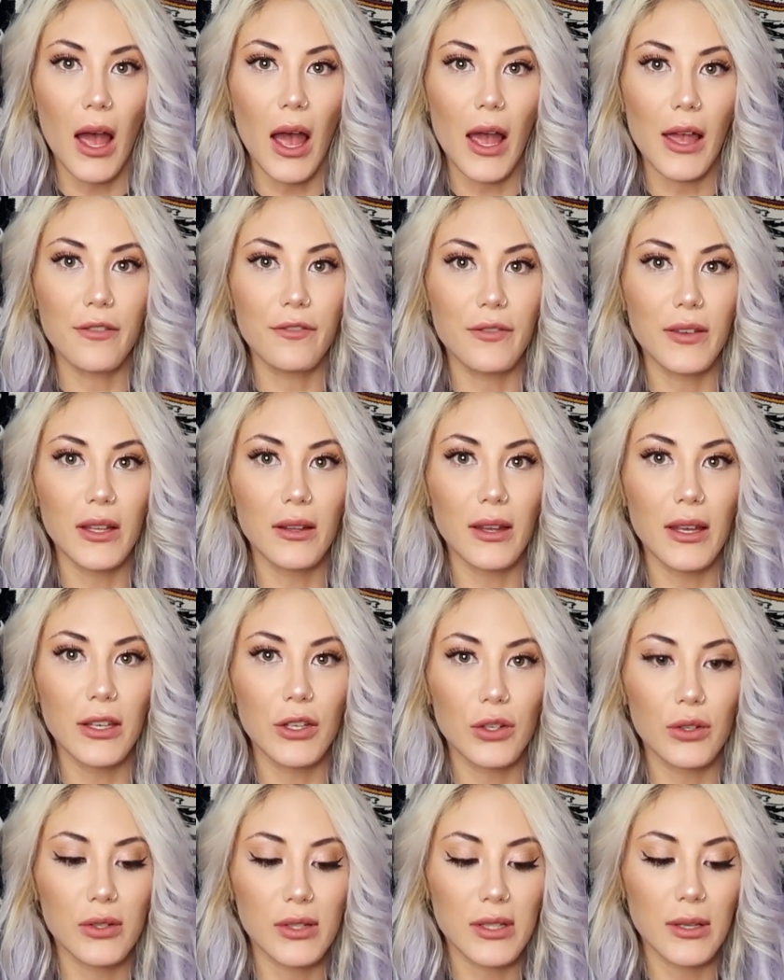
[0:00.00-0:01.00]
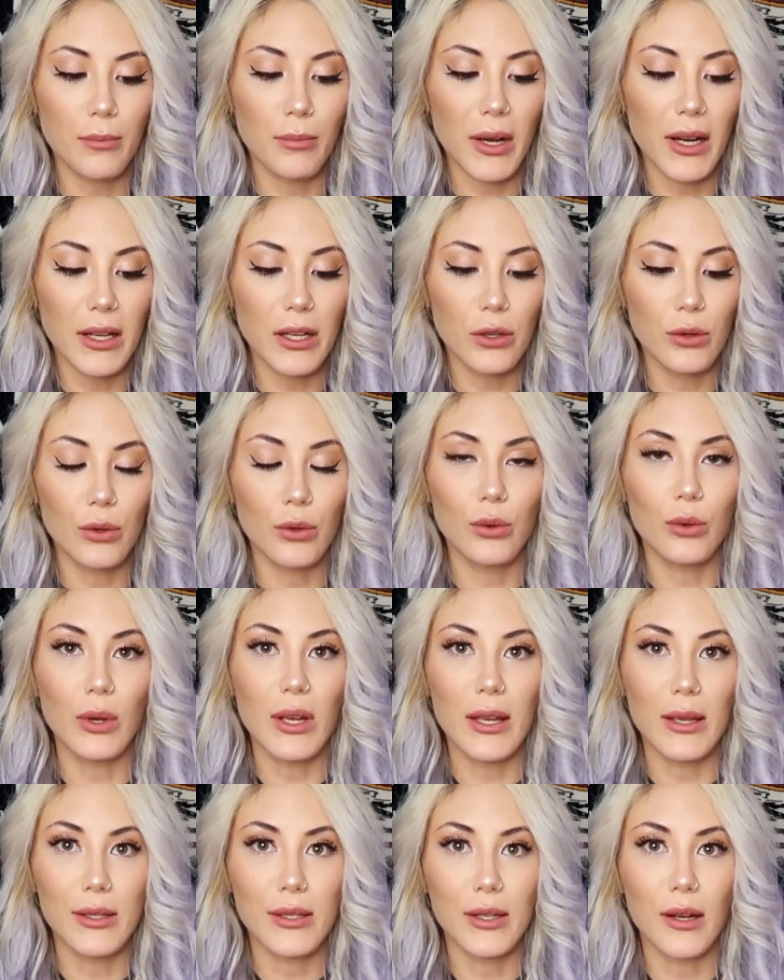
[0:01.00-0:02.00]
I feel like you're somebody who
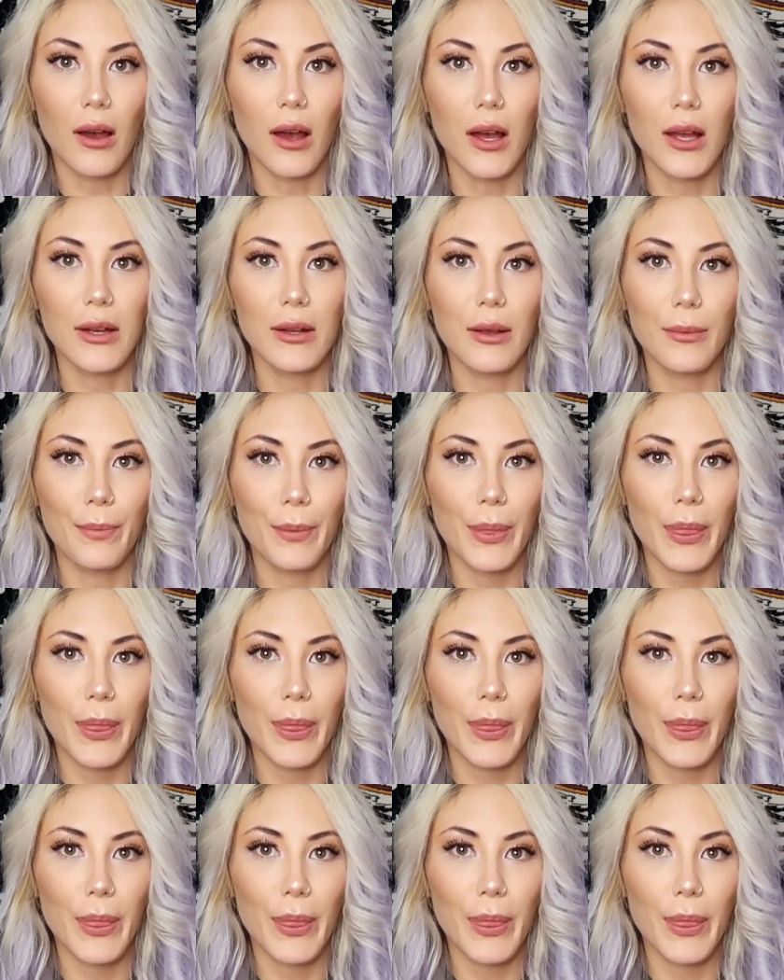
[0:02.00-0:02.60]
is not